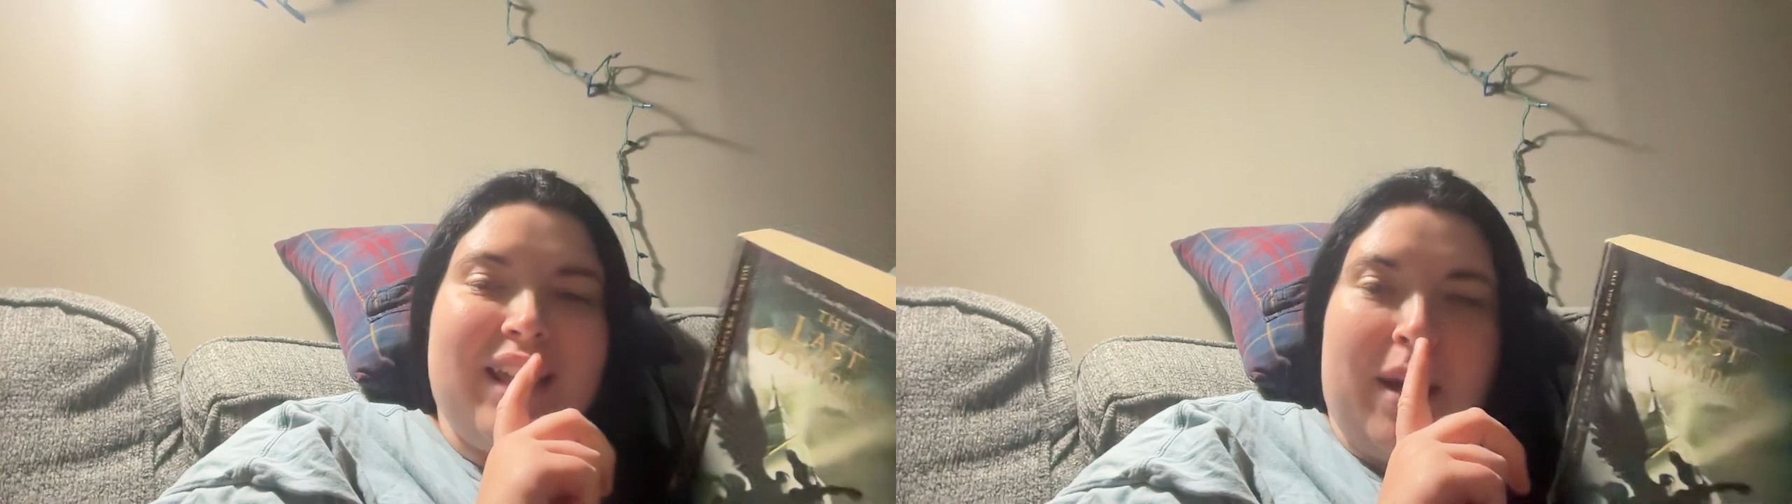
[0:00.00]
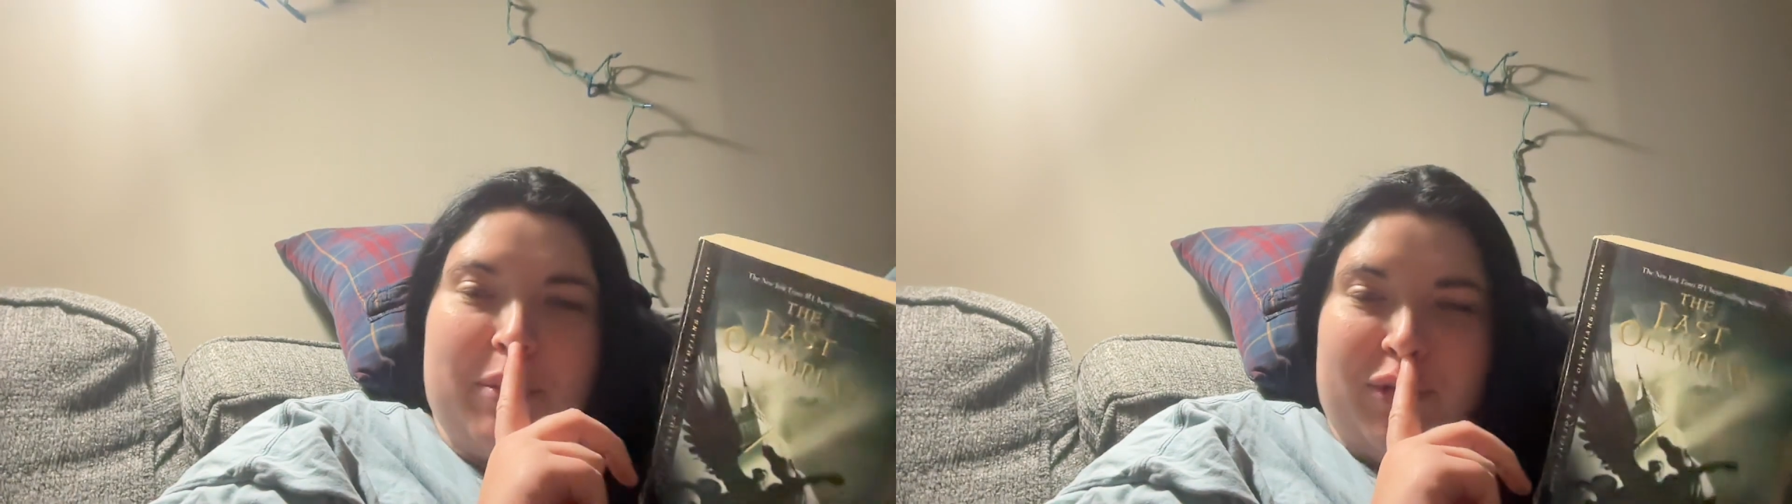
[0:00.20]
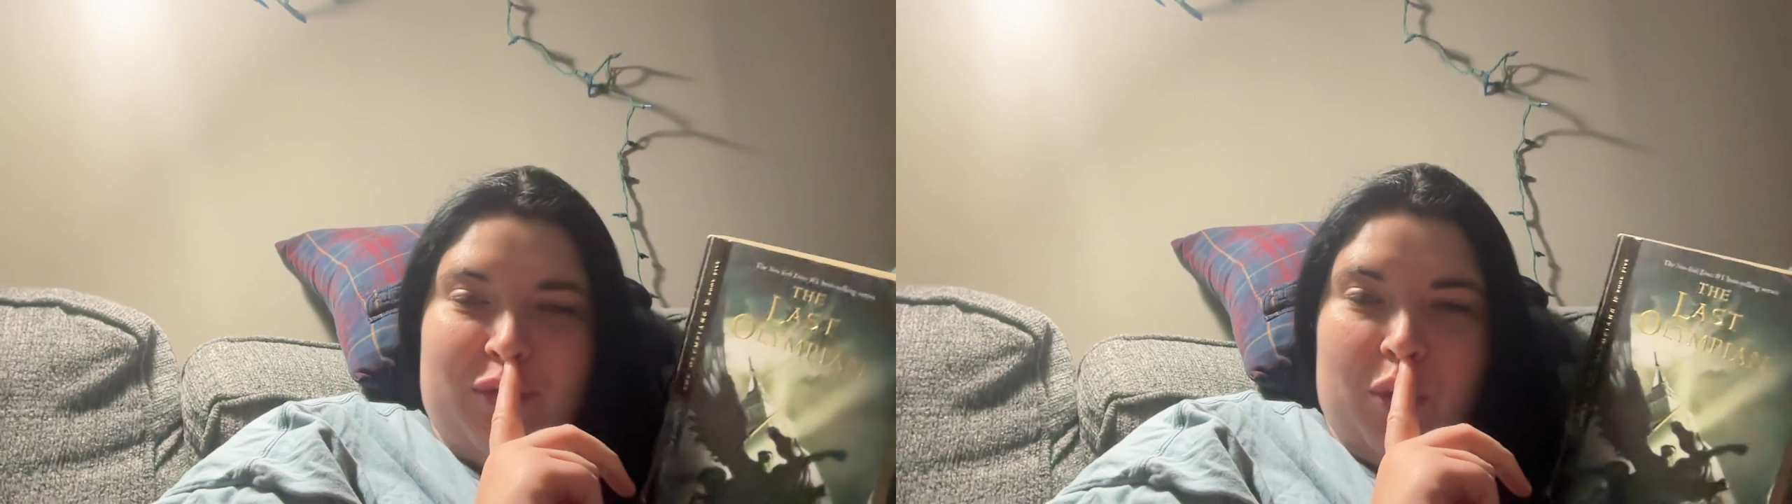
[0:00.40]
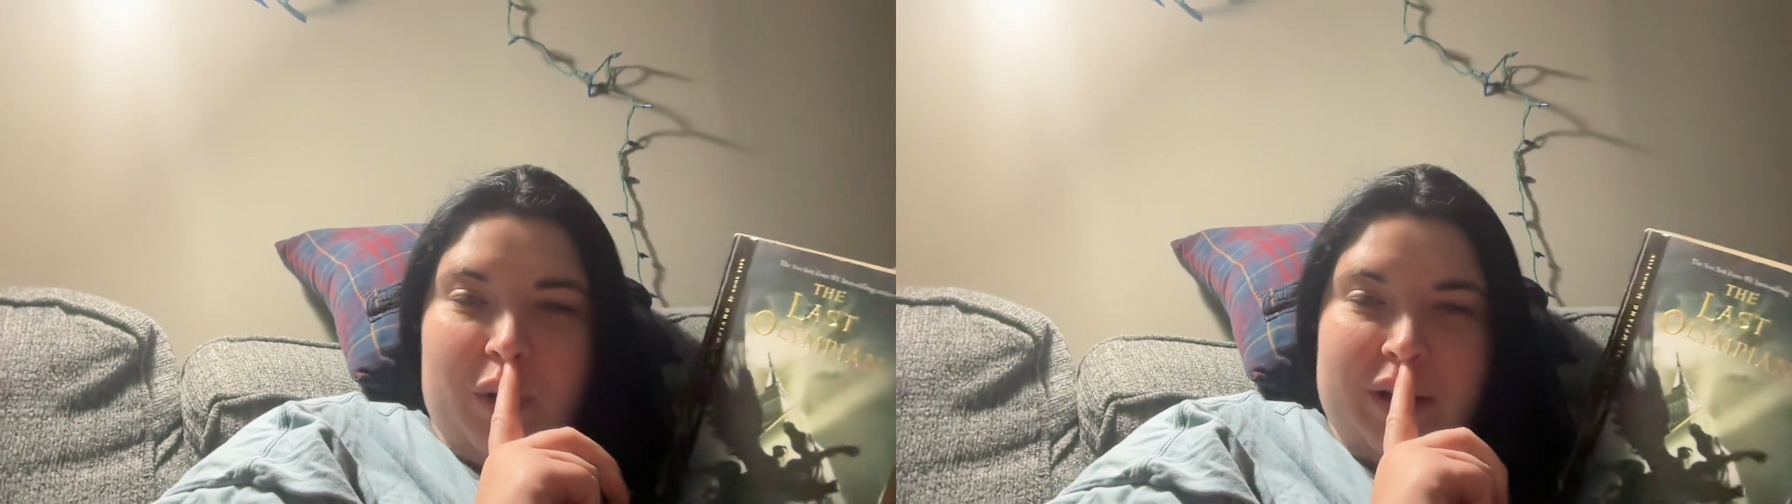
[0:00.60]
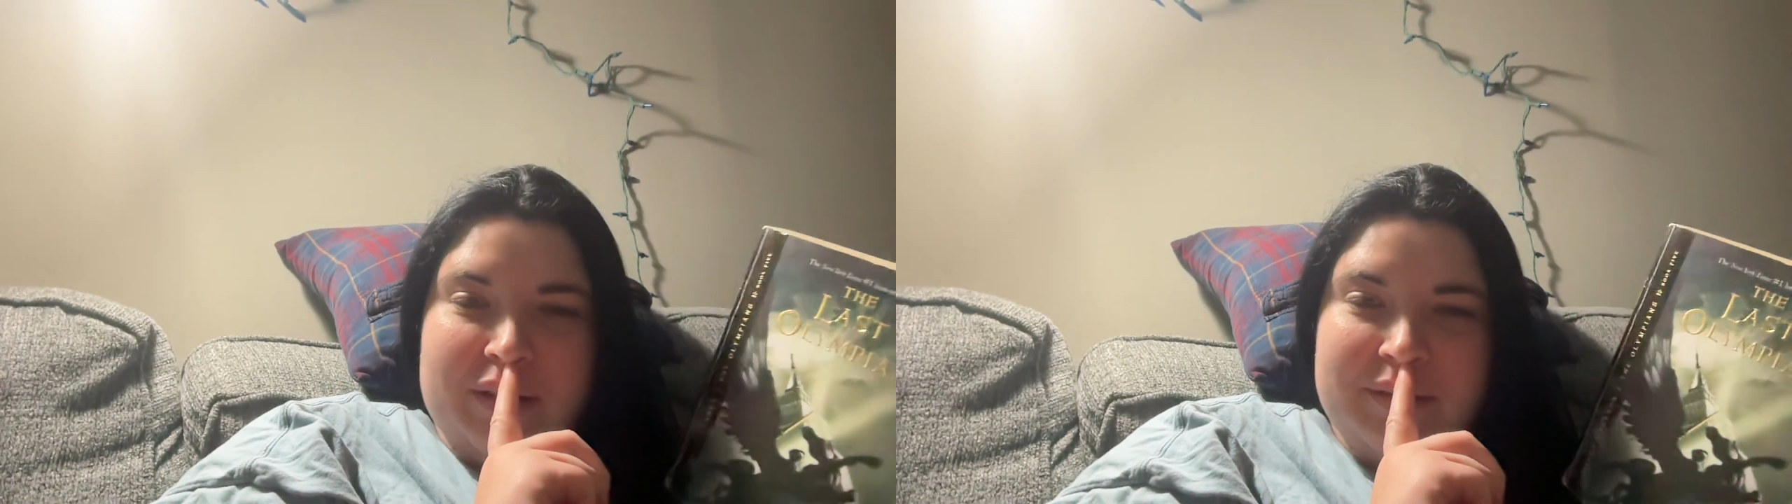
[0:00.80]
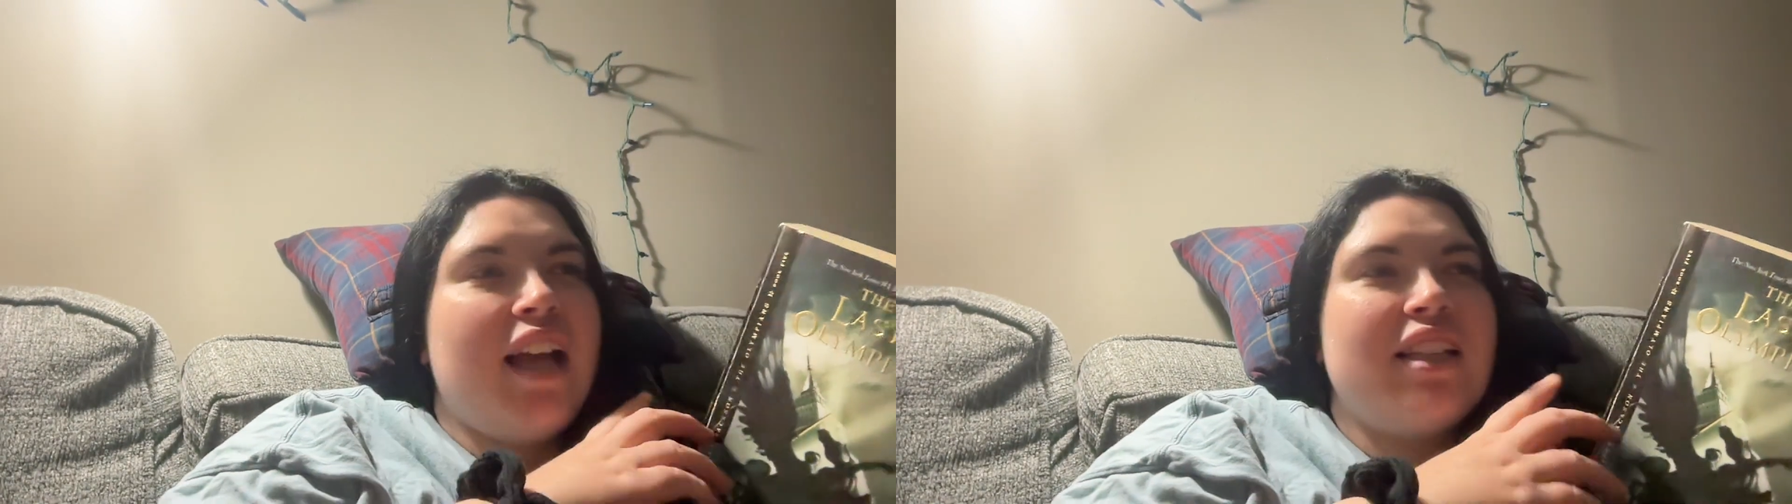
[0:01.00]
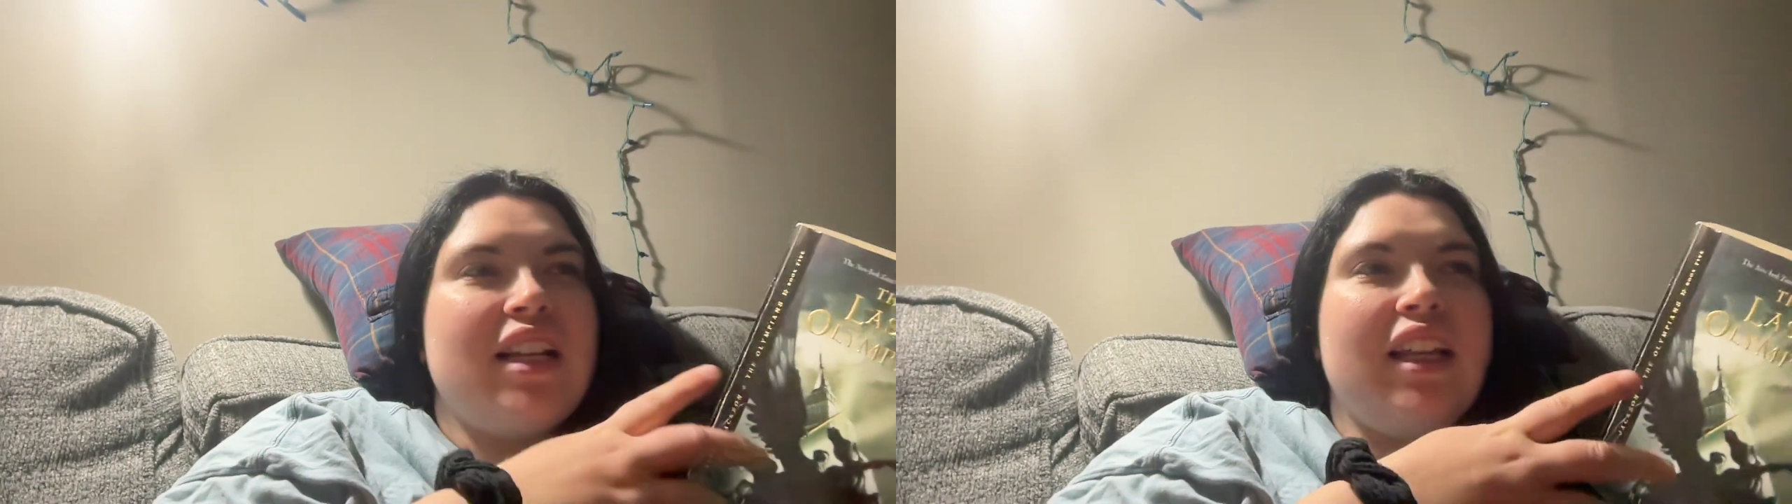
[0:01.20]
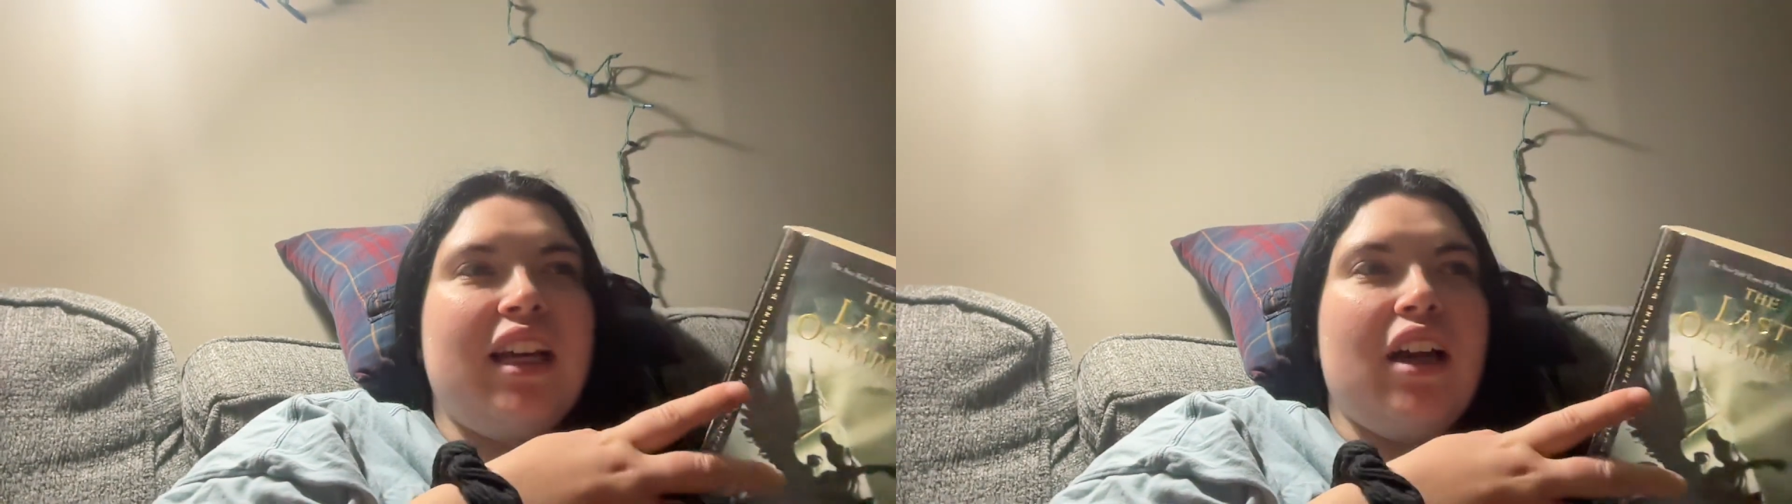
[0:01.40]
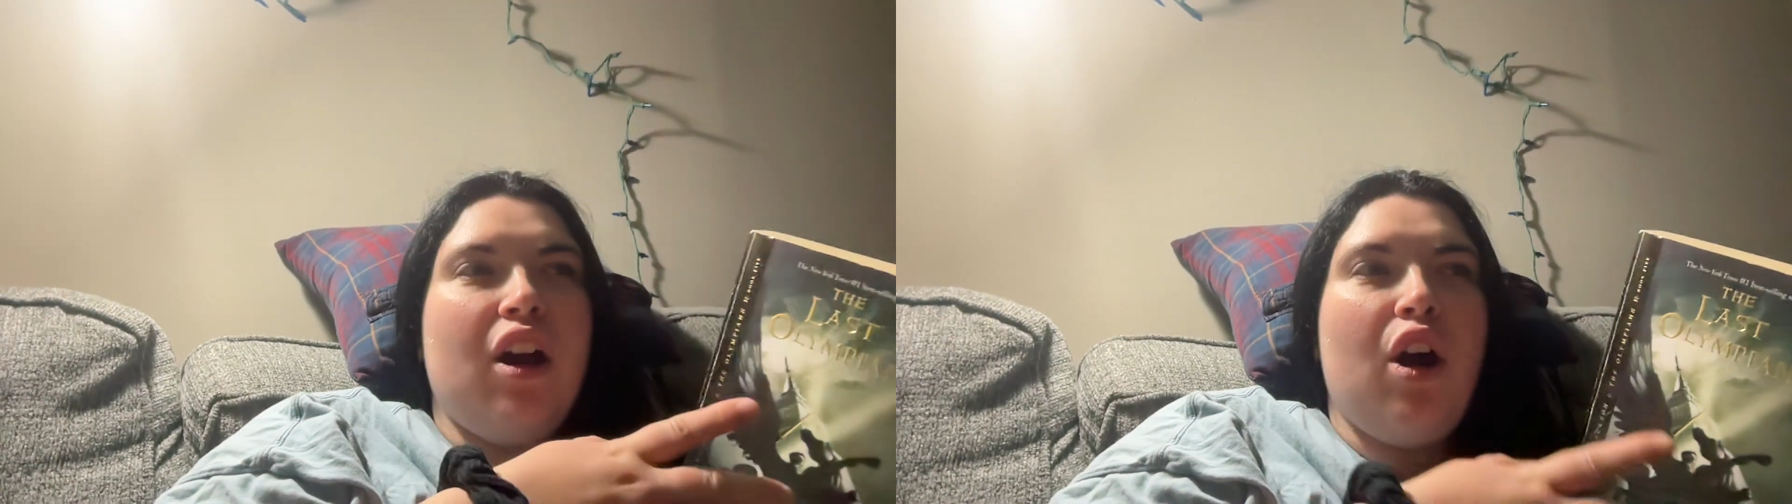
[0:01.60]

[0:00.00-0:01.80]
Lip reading: that before. It's not like,